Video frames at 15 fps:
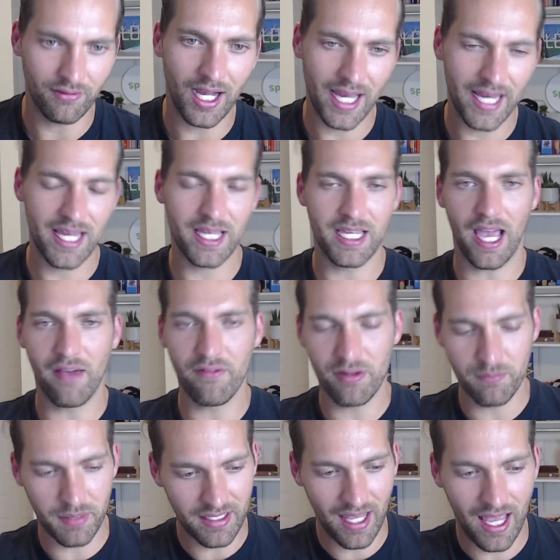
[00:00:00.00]
I haven't
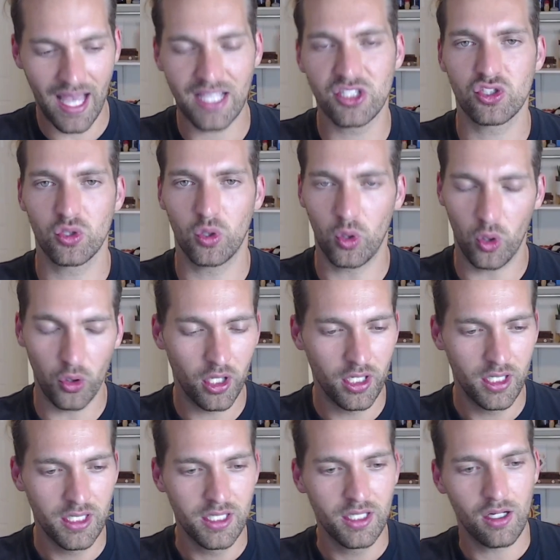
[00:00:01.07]
been as sold
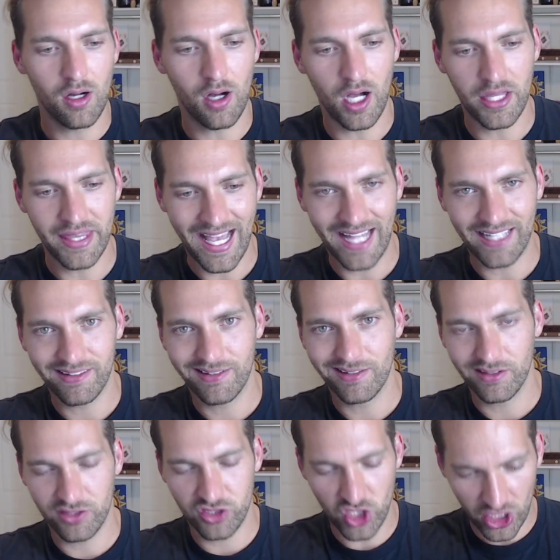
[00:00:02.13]
on that
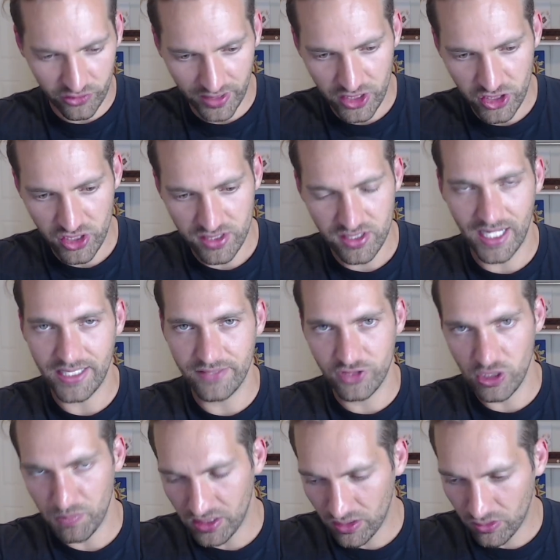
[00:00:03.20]
generation side of
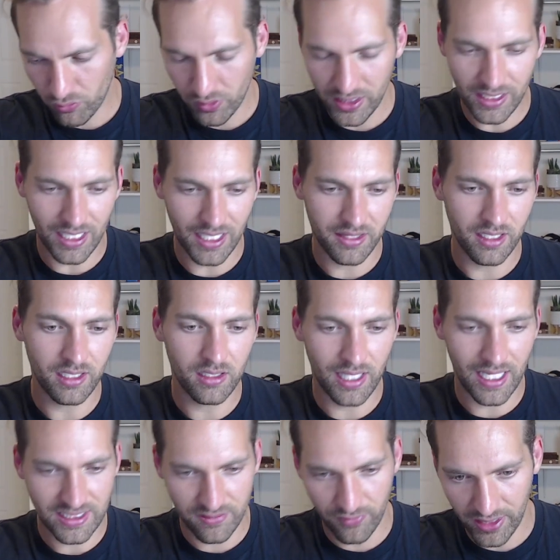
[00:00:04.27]
GPT-3. I think
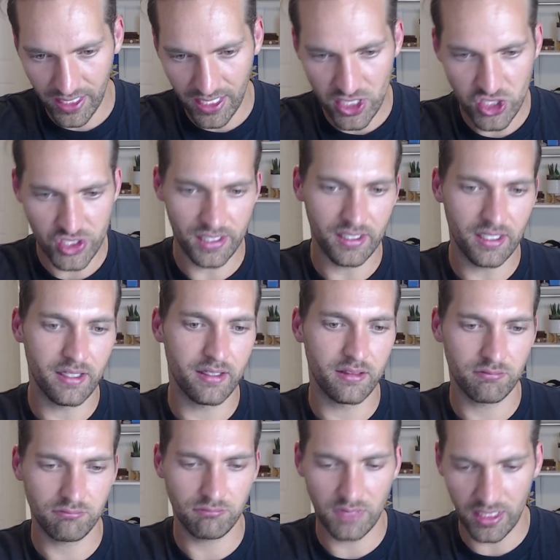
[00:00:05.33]
classification and
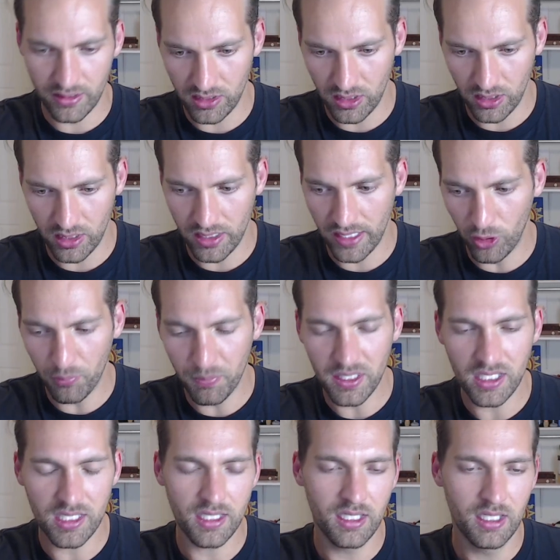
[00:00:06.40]
in
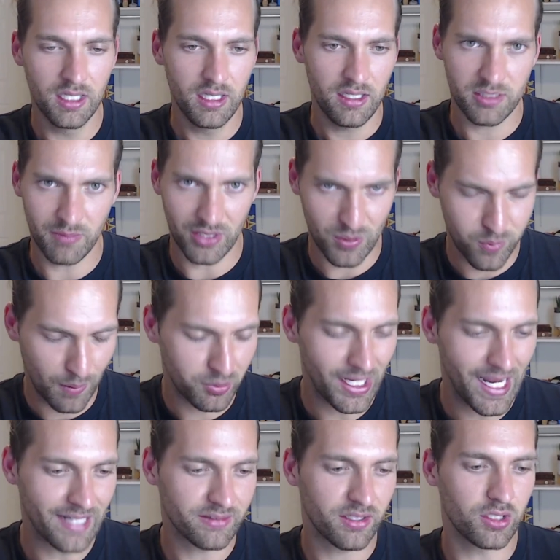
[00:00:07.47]
NLP is much more
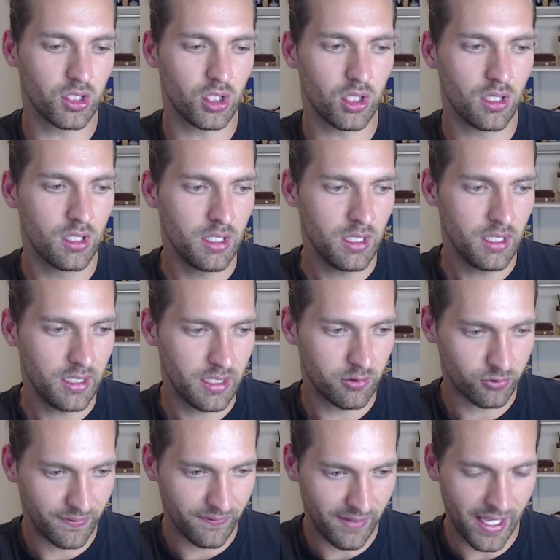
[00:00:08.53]
practical
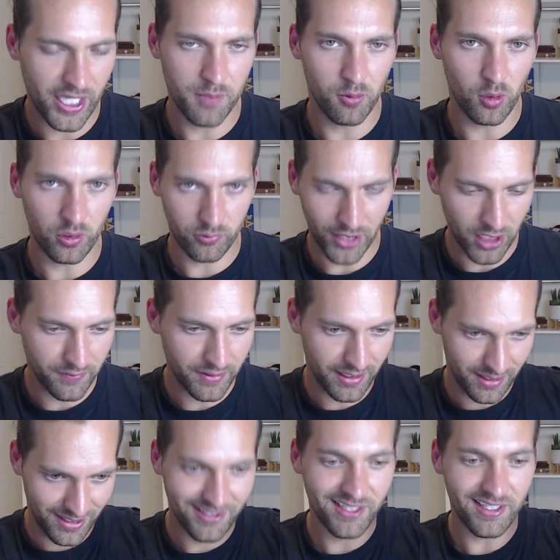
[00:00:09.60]
and valuable and relevant
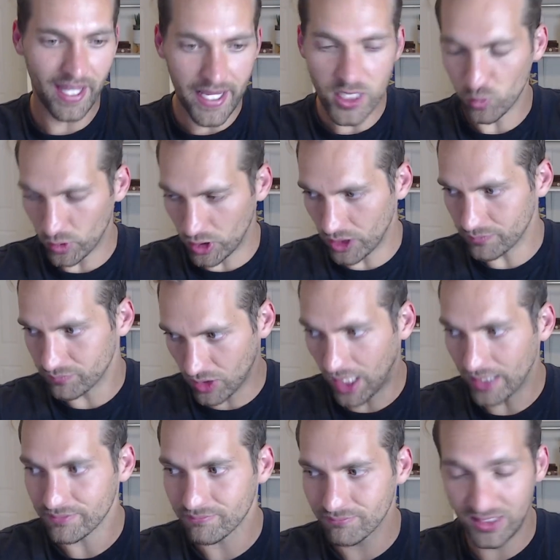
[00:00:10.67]
in today's world.
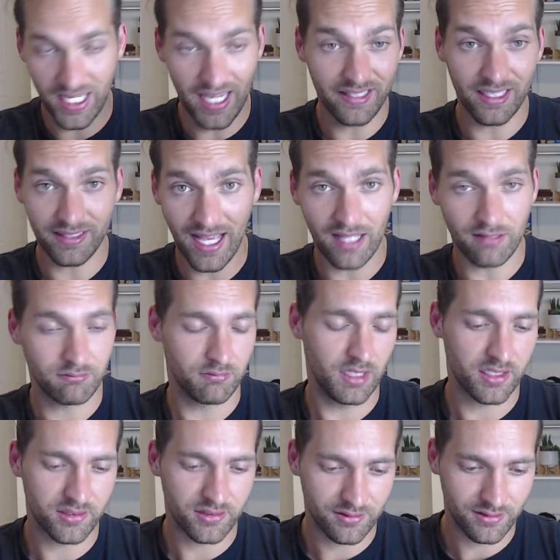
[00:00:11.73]
Not saying that that
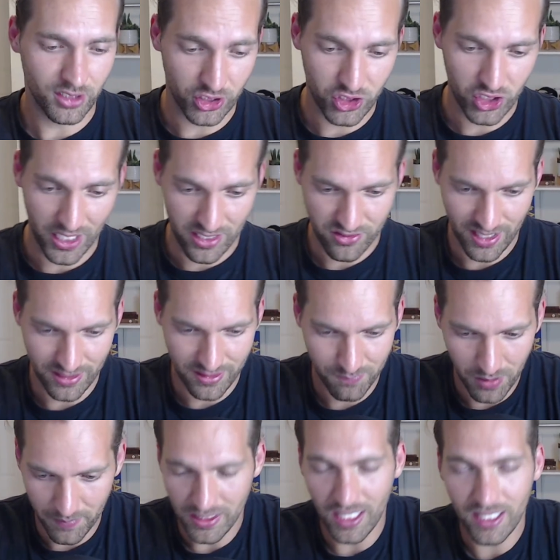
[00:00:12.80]
is going to change. That's
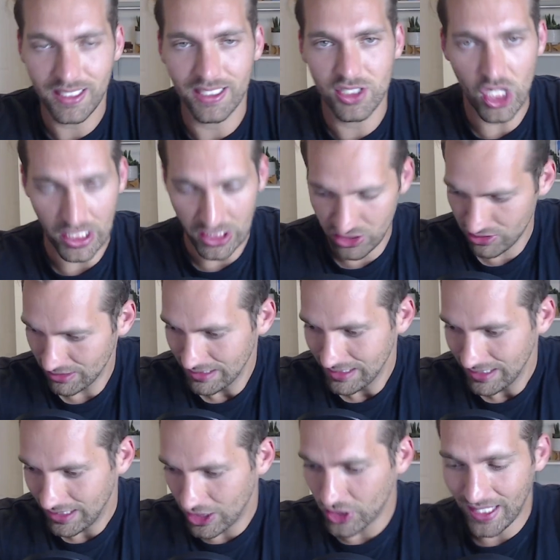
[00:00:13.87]
probably not going to change,
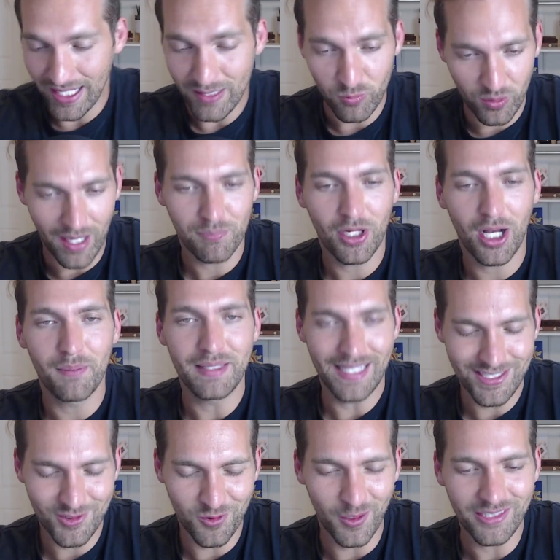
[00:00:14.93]
or that probably
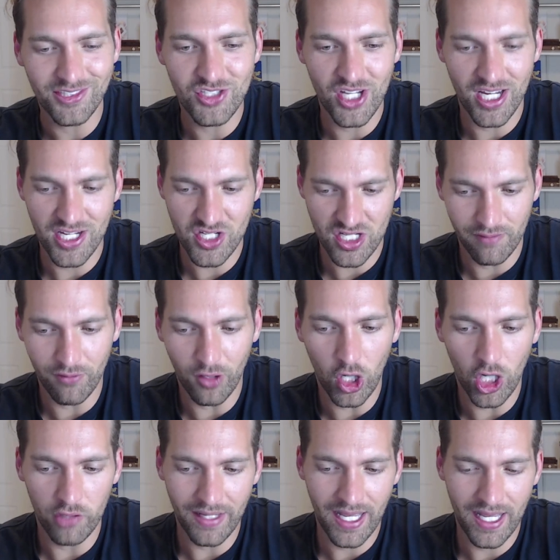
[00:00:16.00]
is going to change and
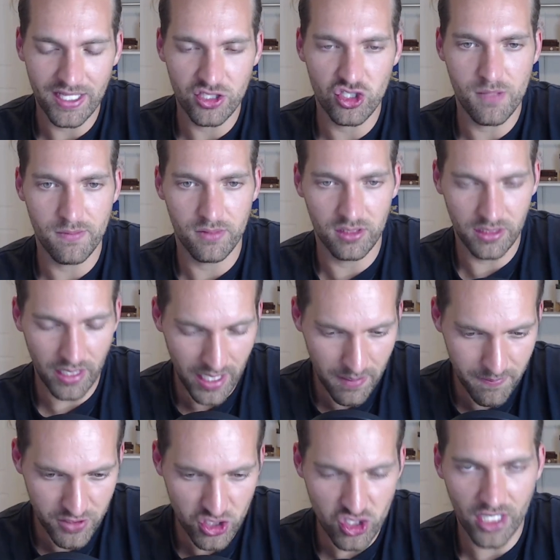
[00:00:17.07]
evolve as
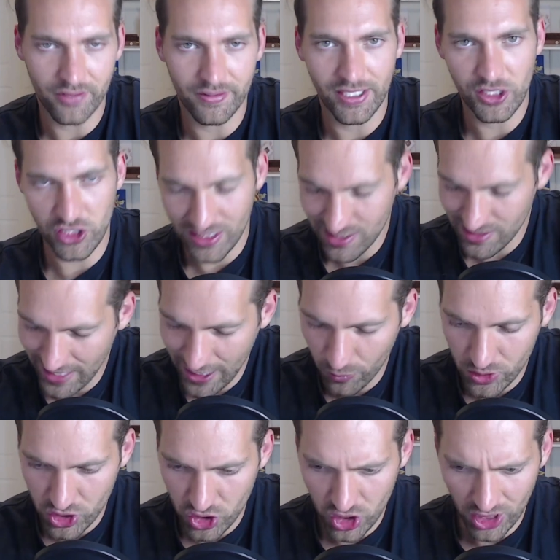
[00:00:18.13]
image generation, as
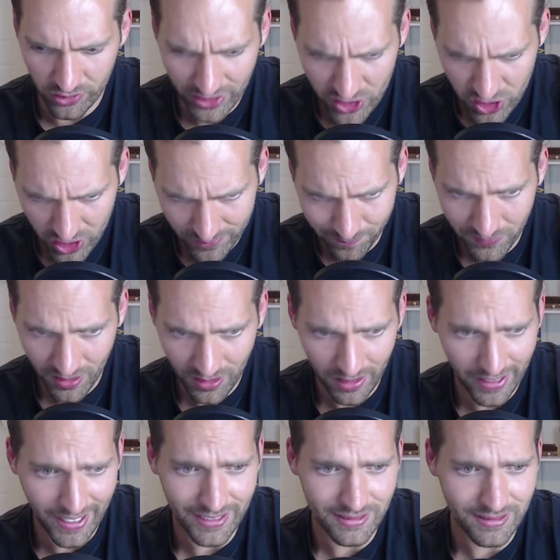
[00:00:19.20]
language generation
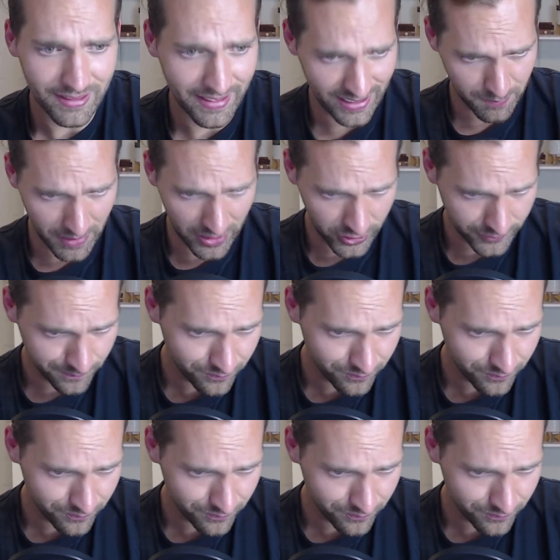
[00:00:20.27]
gets better.